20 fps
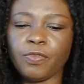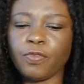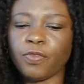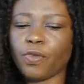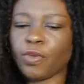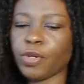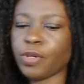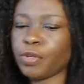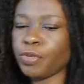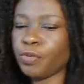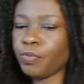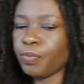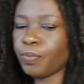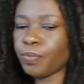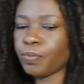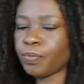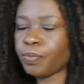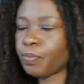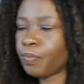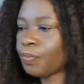for you.
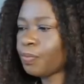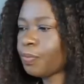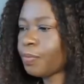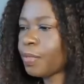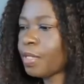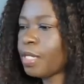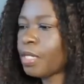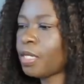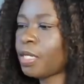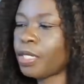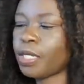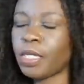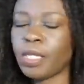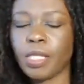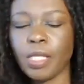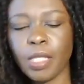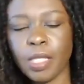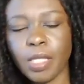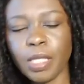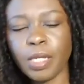
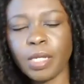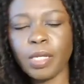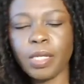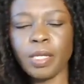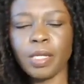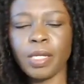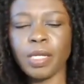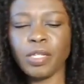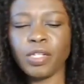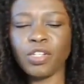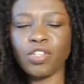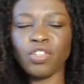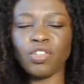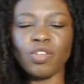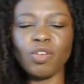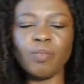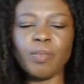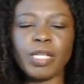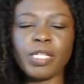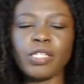The
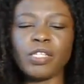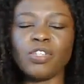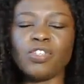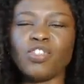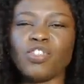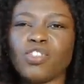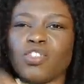additional message